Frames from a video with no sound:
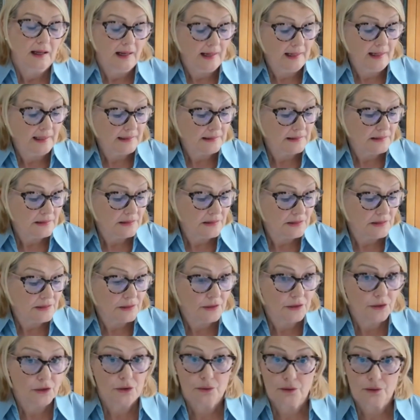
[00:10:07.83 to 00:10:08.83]
And
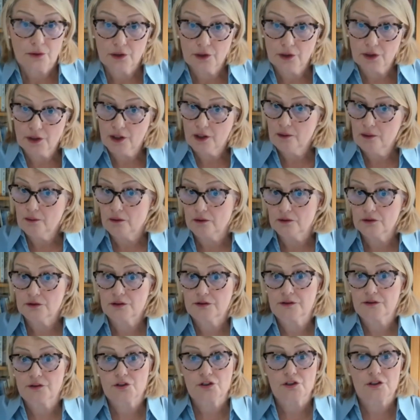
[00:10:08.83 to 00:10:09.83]
you can go
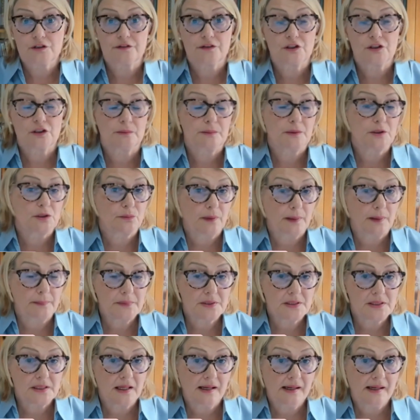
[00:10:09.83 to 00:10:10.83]
onto the Just for Tummies
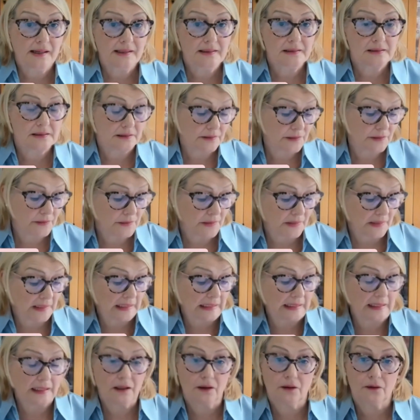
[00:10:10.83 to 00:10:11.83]
website and you can
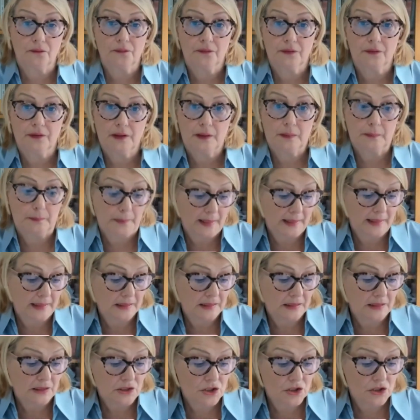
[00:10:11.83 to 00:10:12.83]
click on the
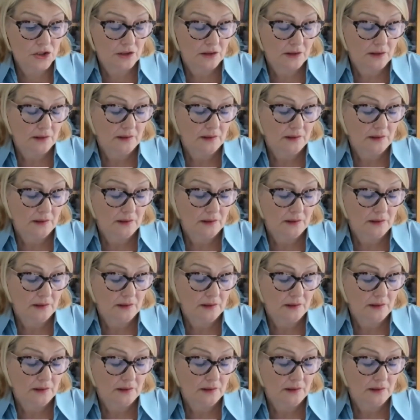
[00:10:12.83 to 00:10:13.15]
page,